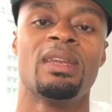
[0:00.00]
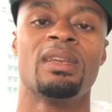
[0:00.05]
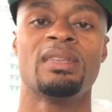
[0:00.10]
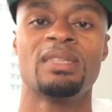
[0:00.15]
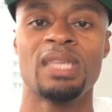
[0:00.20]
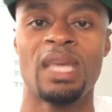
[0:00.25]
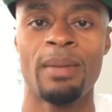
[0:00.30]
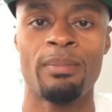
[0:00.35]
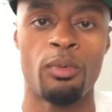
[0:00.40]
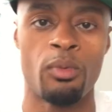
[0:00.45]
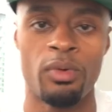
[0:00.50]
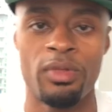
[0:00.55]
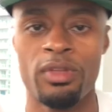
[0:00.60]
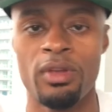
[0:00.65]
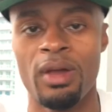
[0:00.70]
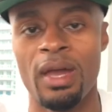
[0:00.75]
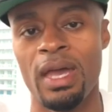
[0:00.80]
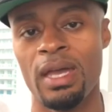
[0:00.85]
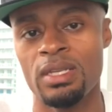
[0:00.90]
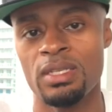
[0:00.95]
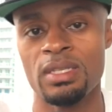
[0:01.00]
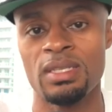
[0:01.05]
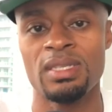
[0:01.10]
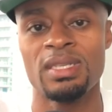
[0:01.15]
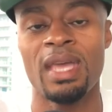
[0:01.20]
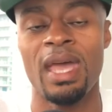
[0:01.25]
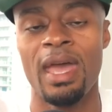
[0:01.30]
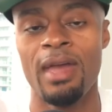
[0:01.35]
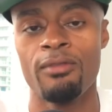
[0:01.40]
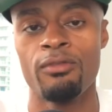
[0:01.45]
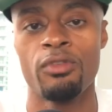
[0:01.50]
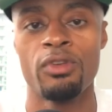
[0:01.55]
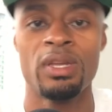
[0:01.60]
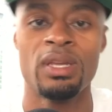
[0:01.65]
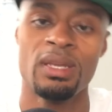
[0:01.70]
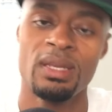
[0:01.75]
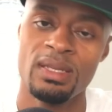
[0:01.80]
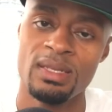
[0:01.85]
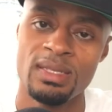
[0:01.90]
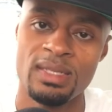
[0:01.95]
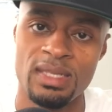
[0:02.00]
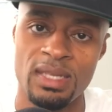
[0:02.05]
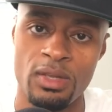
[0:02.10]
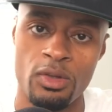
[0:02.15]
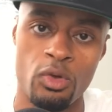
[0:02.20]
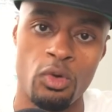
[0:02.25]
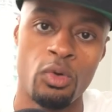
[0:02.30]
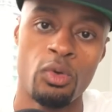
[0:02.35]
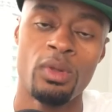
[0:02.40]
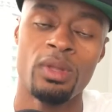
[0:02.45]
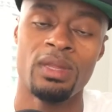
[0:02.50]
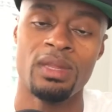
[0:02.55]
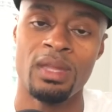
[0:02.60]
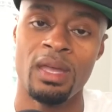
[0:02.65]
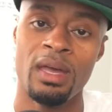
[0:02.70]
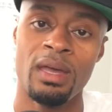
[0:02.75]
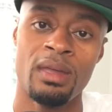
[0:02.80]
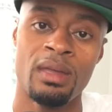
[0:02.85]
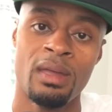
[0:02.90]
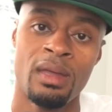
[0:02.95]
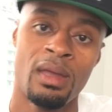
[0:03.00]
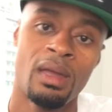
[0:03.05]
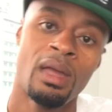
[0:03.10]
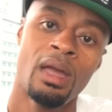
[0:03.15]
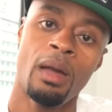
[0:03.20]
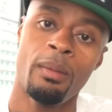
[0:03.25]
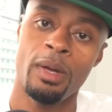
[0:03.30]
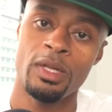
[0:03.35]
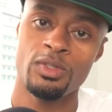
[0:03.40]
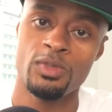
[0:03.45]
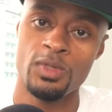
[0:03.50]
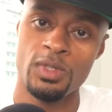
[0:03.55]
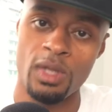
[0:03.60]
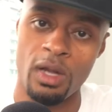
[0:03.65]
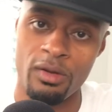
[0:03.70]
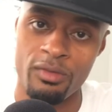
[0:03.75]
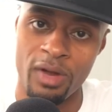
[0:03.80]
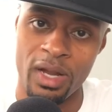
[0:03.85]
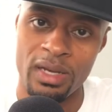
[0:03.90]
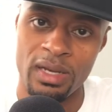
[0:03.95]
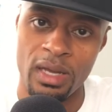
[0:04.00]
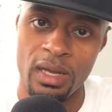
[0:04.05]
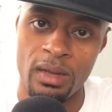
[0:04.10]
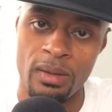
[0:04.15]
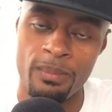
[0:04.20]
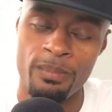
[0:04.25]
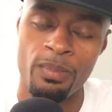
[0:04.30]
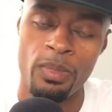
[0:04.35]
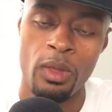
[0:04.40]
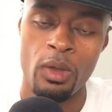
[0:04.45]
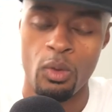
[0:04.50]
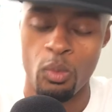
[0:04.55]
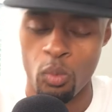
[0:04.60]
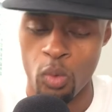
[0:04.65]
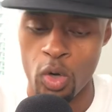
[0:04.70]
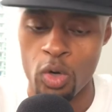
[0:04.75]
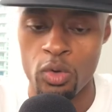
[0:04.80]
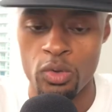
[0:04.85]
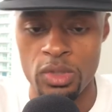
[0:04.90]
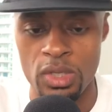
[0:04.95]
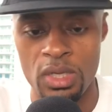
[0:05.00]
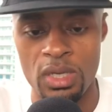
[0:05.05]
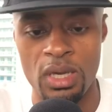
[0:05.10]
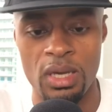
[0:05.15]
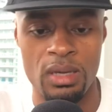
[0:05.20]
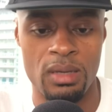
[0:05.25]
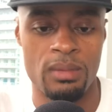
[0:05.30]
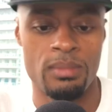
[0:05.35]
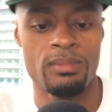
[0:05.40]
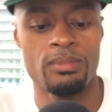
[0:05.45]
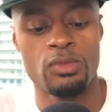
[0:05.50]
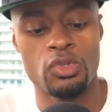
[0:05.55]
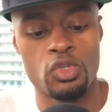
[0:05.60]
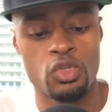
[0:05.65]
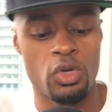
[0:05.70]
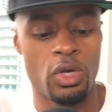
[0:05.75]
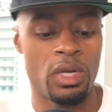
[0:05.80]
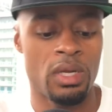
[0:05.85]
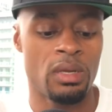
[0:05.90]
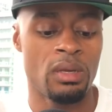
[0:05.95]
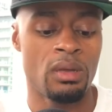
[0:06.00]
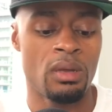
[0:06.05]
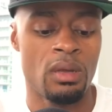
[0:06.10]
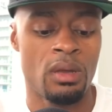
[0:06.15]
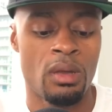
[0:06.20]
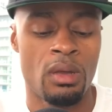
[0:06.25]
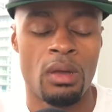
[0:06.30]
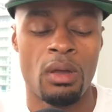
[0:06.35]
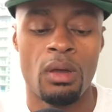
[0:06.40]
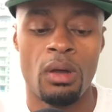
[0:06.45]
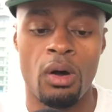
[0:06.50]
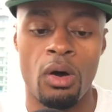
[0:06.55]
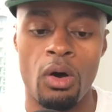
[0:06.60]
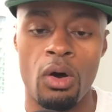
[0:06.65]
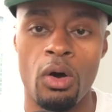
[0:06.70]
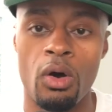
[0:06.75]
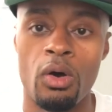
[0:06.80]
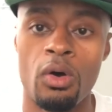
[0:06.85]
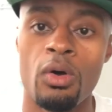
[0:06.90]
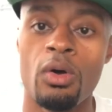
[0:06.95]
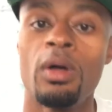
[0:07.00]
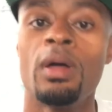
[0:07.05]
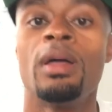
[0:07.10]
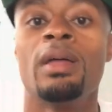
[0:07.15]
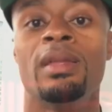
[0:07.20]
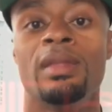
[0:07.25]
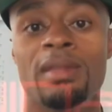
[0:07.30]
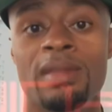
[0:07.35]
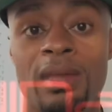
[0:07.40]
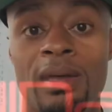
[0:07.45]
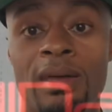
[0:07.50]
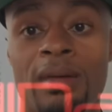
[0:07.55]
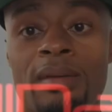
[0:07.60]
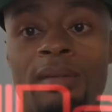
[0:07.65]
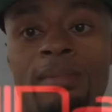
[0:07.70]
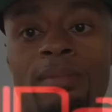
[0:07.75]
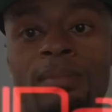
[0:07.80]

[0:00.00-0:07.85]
example with your actions every single day. How about you start right now? Work on your game. Dre all day.